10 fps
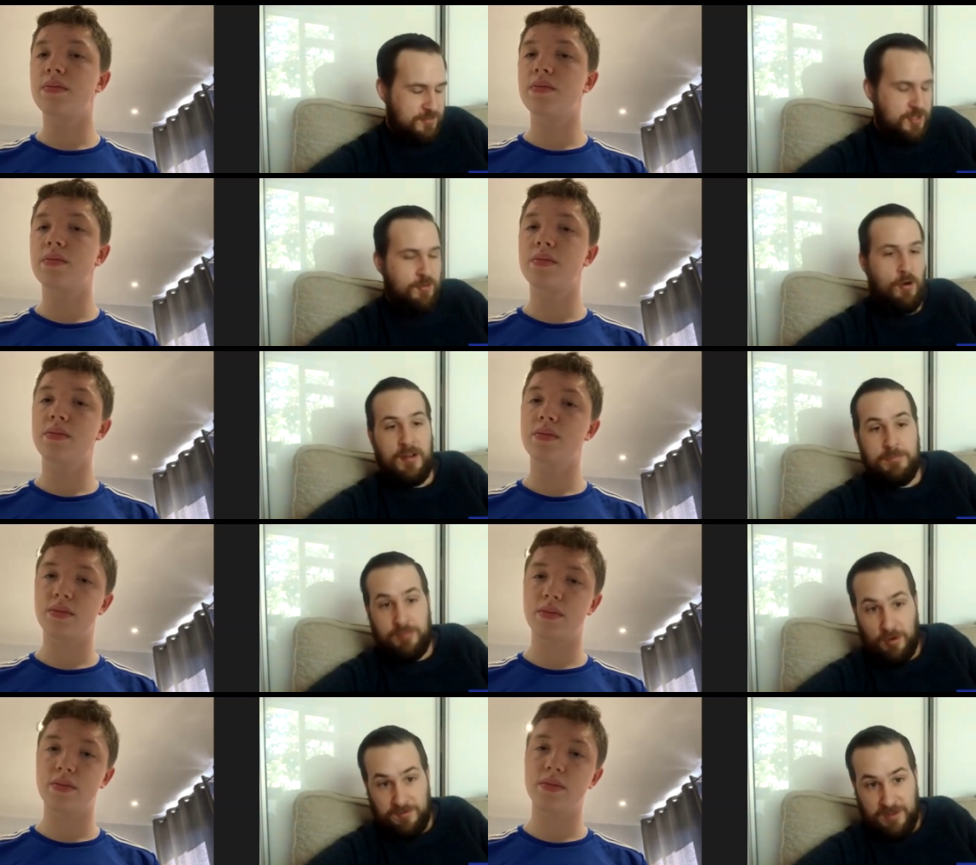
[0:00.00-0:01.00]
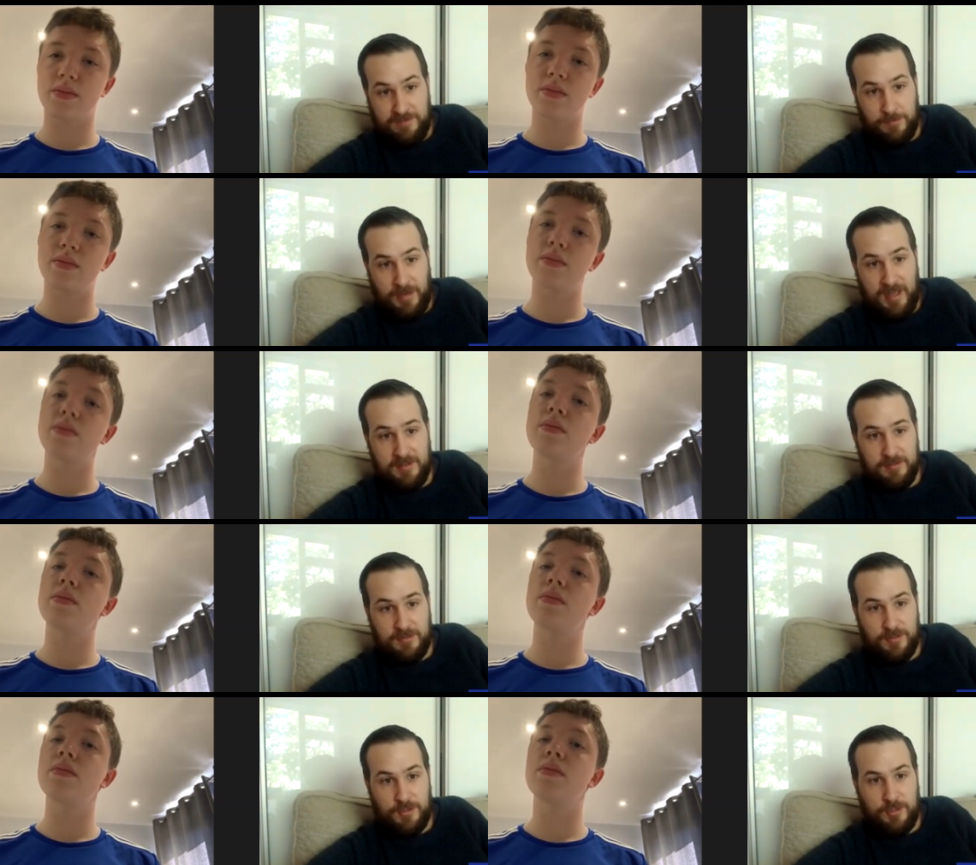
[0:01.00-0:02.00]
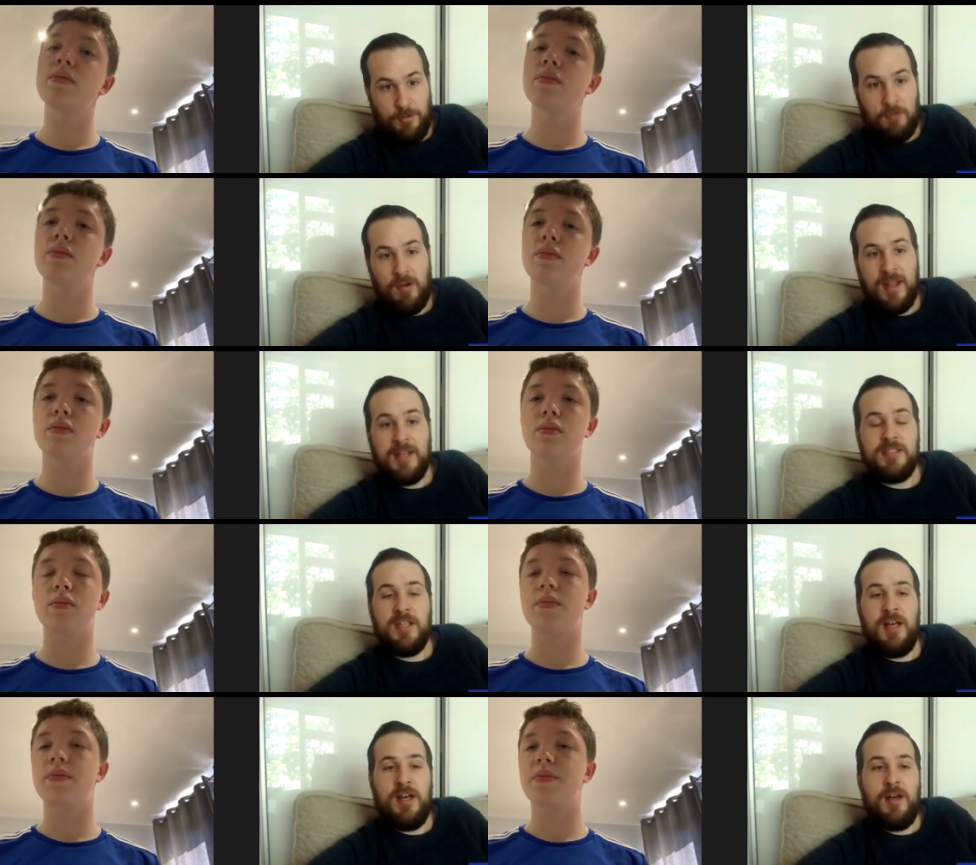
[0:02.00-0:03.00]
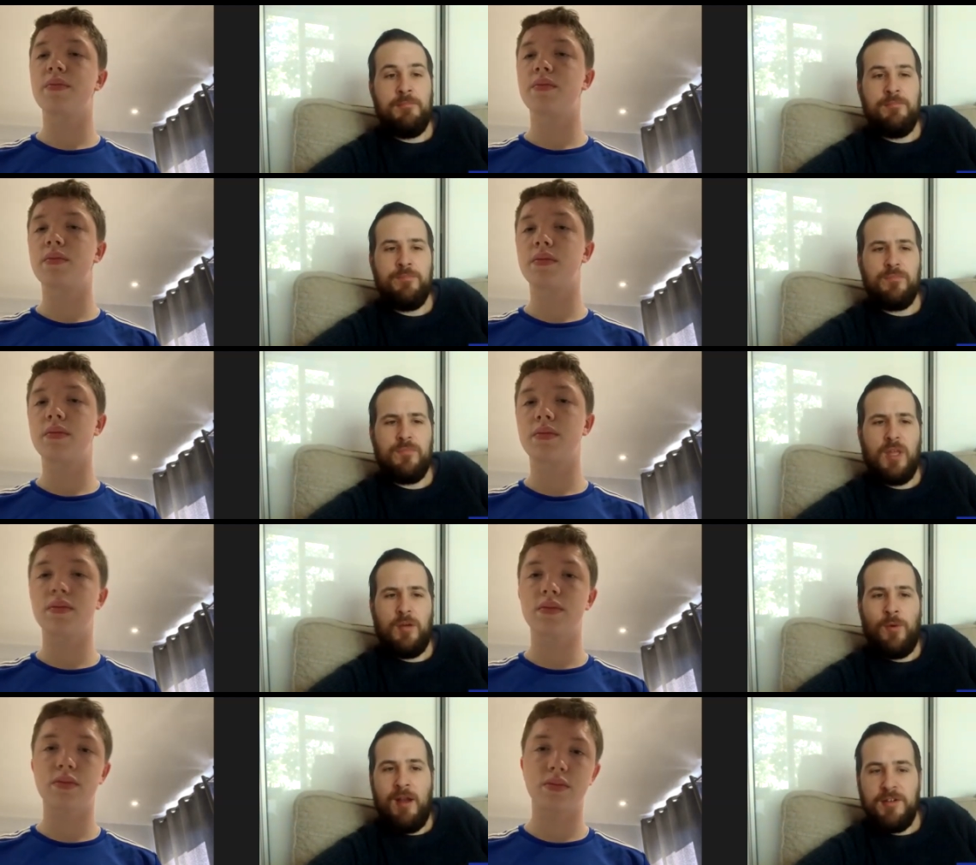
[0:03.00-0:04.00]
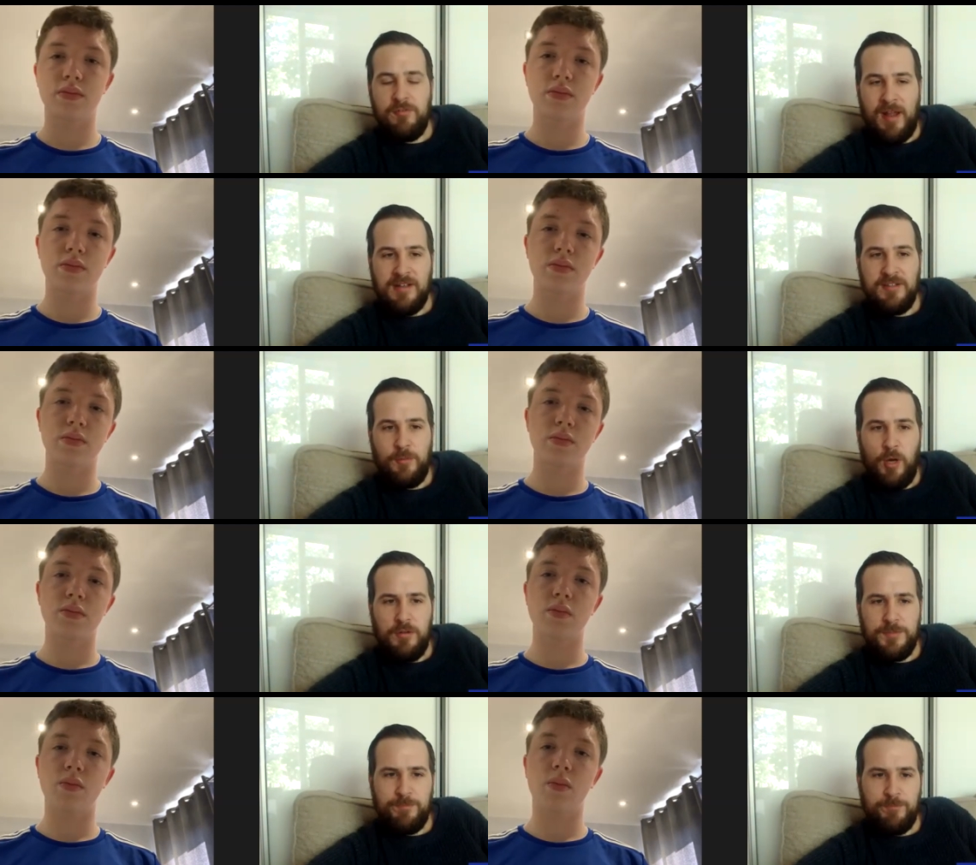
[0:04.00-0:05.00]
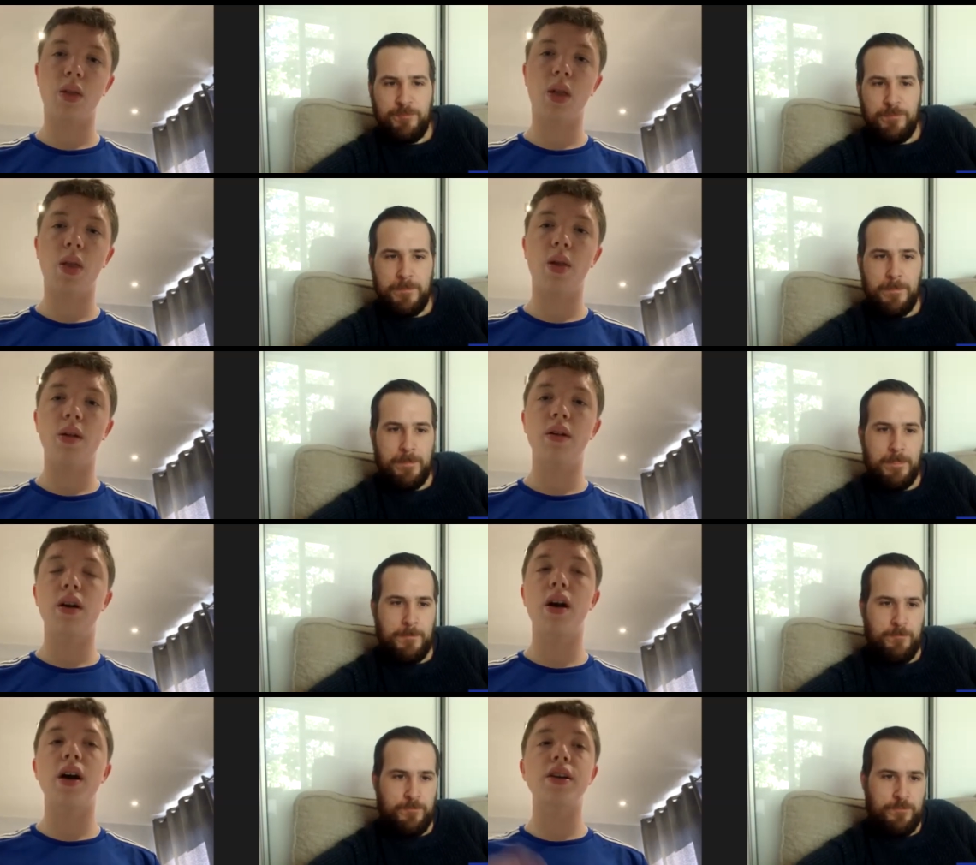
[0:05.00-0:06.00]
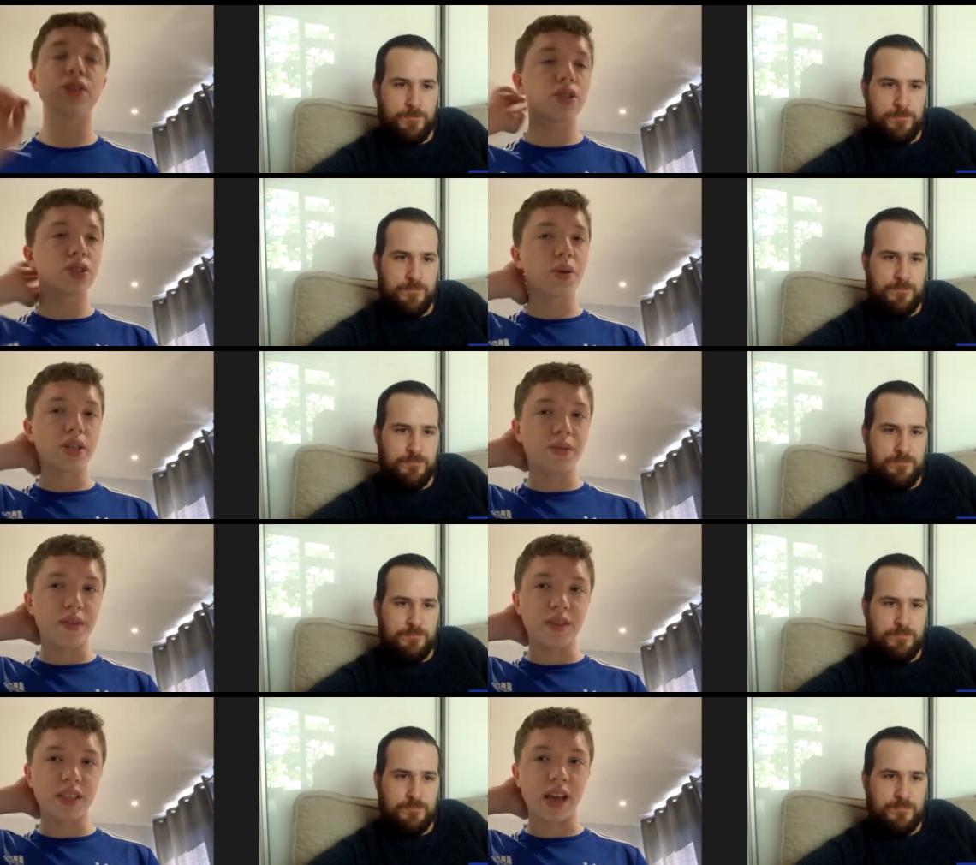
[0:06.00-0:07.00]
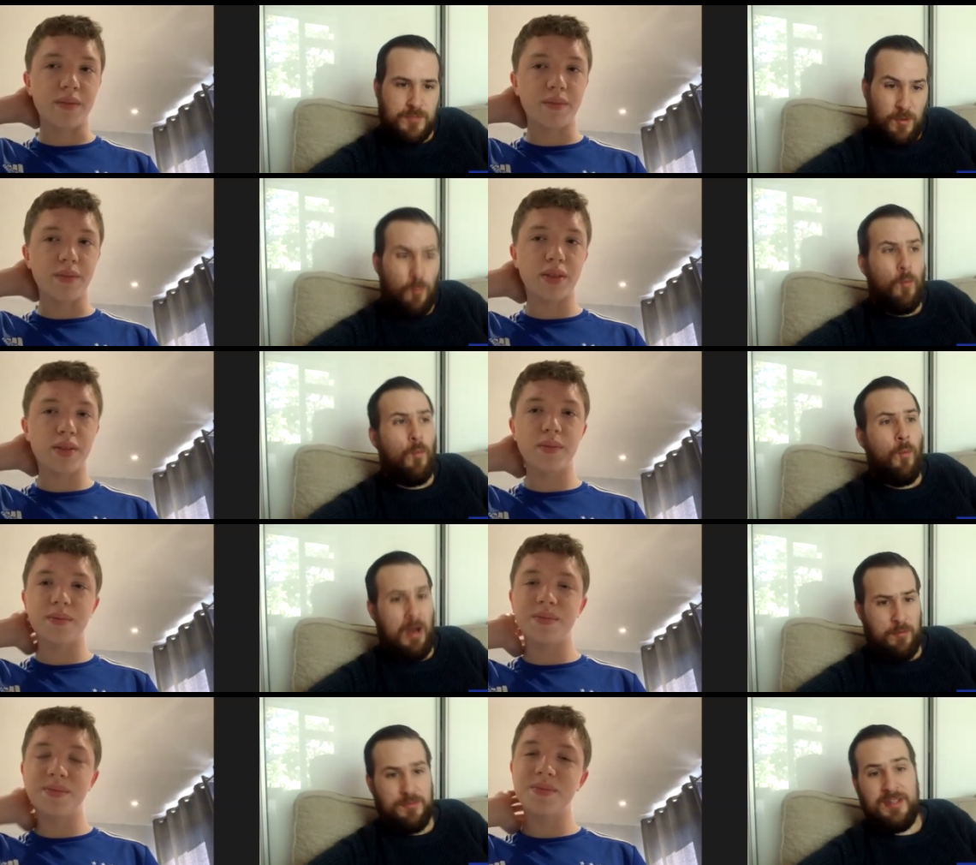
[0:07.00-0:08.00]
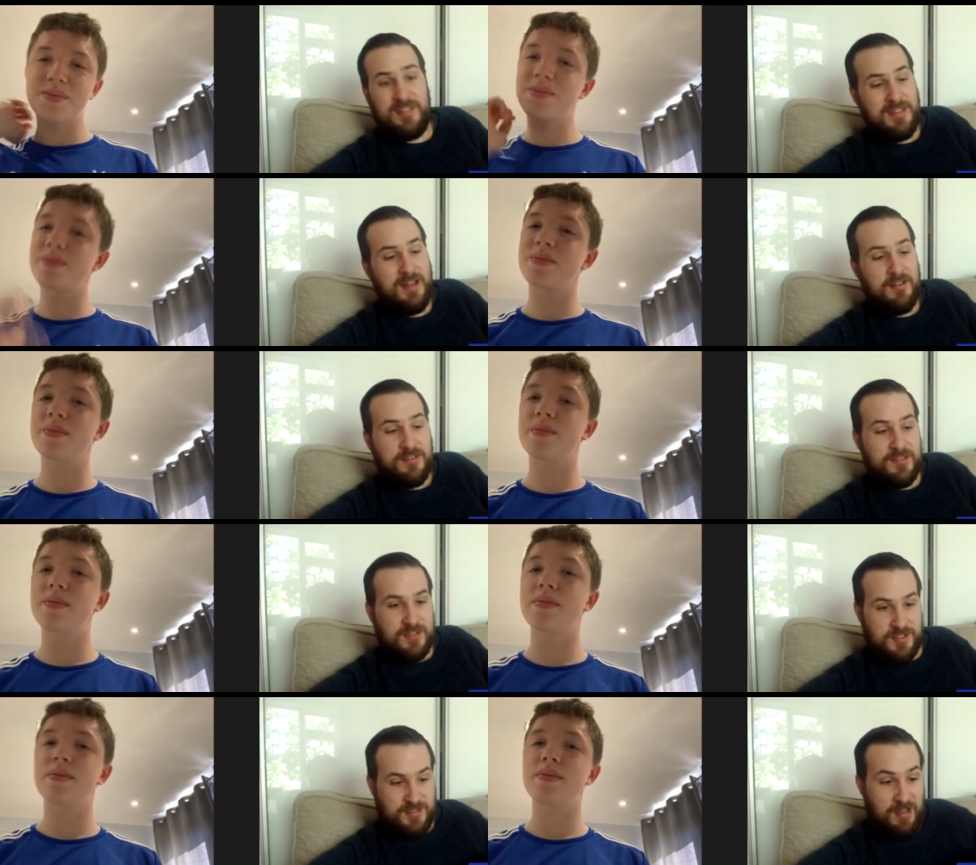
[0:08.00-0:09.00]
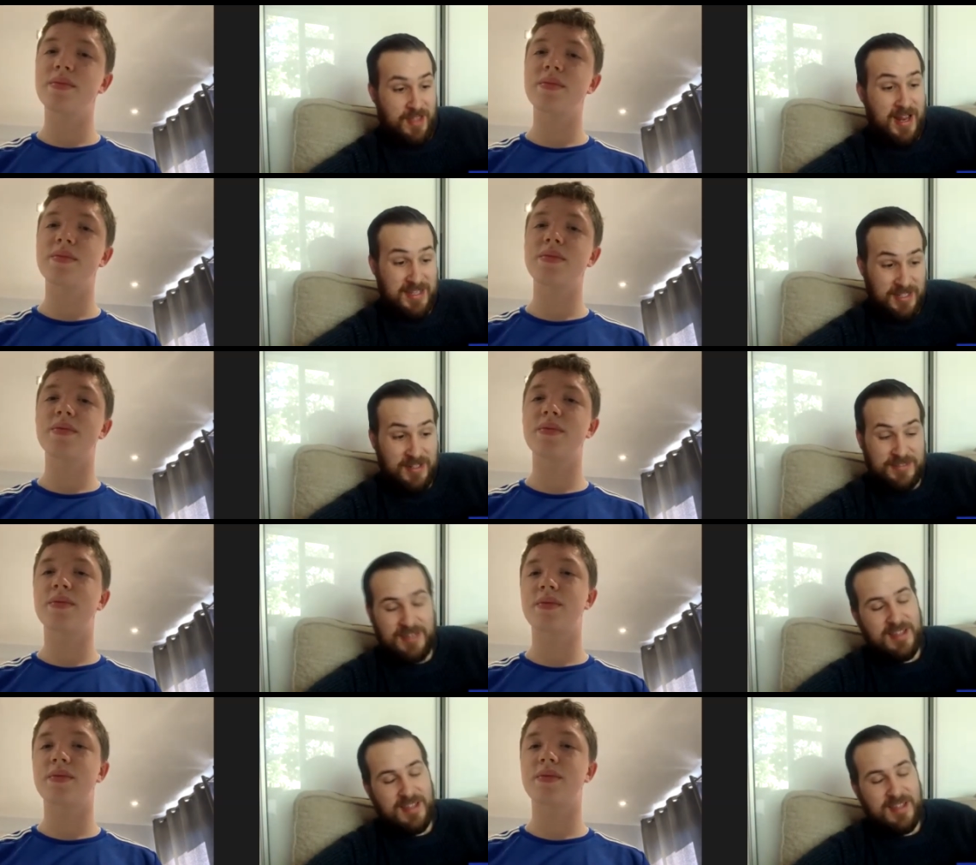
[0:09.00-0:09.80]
Speaker 1: you are a pro FIFA player, you are ranked um, where are you ranked in the world?
Speaker 2: Uh, 257th.
Speaker 1: Wow. Now, see, now, now that is now